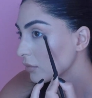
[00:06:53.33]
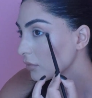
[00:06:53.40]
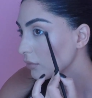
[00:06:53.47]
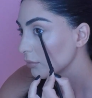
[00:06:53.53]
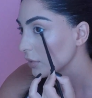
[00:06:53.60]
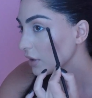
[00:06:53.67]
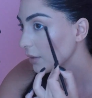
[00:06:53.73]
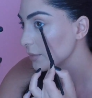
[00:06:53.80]
But
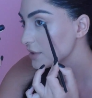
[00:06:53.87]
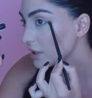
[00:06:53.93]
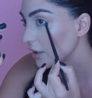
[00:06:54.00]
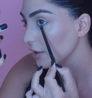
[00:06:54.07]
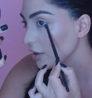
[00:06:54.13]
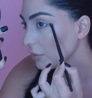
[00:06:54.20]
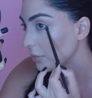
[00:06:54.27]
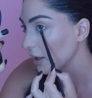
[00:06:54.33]
let me tell you,
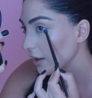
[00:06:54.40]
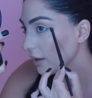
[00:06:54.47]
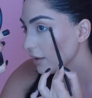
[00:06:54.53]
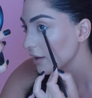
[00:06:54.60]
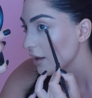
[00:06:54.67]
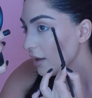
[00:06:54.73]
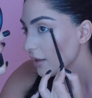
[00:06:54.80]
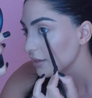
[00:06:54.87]
by
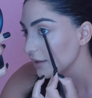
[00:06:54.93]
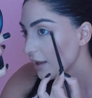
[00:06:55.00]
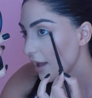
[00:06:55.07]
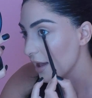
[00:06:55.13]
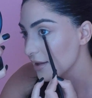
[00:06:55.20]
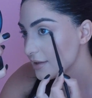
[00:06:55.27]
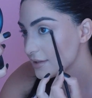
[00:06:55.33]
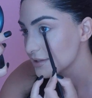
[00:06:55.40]
the
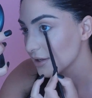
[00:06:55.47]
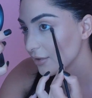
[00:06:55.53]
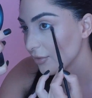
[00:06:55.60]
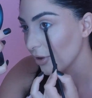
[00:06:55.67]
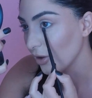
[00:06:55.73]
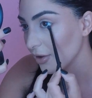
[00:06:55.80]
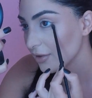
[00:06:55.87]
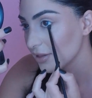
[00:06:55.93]
end of
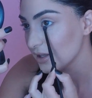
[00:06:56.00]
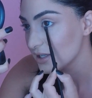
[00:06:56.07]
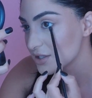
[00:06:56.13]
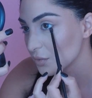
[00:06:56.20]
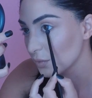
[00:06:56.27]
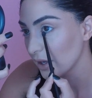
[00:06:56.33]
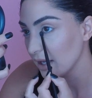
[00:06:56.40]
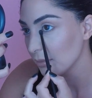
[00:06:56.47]
all these
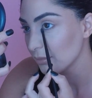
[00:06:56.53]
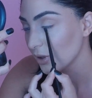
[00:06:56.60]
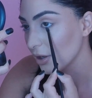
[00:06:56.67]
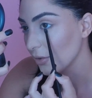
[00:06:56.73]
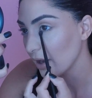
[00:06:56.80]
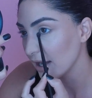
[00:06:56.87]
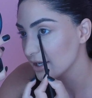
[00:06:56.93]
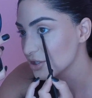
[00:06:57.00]
rainbow
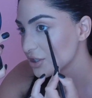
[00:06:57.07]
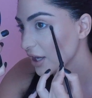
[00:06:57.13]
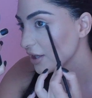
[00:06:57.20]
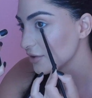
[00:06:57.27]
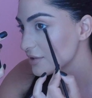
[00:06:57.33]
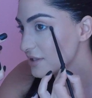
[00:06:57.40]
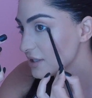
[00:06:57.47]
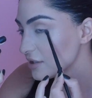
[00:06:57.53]
eyeshadow
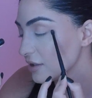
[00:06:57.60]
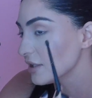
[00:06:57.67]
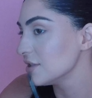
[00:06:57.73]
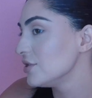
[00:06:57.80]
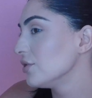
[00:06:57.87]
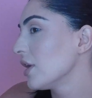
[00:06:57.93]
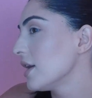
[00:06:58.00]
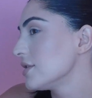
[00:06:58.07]
series, you
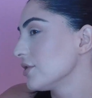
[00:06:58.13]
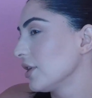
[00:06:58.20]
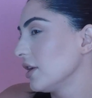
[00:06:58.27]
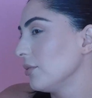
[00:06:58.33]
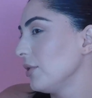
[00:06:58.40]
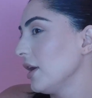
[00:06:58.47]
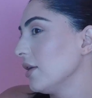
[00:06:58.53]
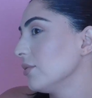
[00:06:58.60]
guys are going to
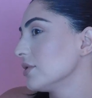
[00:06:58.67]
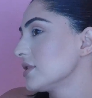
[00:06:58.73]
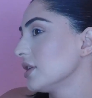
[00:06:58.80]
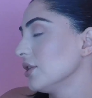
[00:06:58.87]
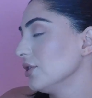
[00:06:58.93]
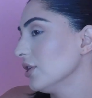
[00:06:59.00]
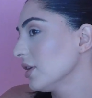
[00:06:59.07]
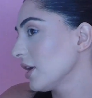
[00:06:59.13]
be able to
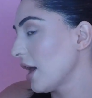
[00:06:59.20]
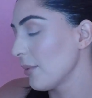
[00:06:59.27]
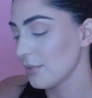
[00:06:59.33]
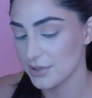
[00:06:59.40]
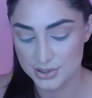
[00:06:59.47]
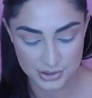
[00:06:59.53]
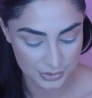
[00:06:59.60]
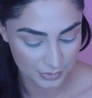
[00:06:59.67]
look up and
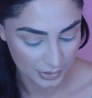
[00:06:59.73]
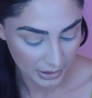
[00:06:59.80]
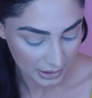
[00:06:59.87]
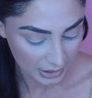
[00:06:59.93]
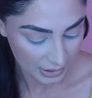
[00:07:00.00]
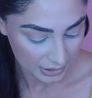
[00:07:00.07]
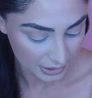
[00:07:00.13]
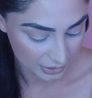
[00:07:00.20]
do
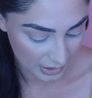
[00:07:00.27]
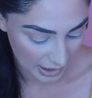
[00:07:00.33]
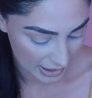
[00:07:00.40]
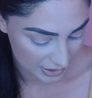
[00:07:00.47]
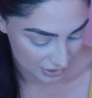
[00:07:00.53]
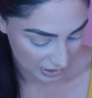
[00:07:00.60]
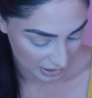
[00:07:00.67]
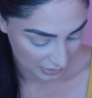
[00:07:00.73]
your
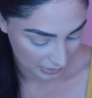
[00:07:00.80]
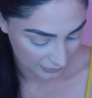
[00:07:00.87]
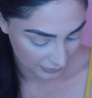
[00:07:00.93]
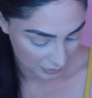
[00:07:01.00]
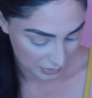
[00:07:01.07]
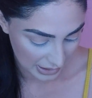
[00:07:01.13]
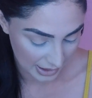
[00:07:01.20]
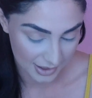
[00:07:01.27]
eyeshadow if you
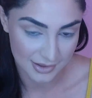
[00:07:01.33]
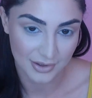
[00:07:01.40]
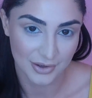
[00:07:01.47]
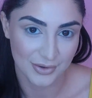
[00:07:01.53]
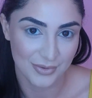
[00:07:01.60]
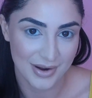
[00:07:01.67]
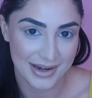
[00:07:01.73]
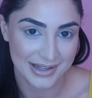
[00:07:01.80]
can't
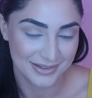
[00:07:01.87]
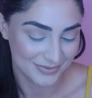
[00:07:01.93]
already.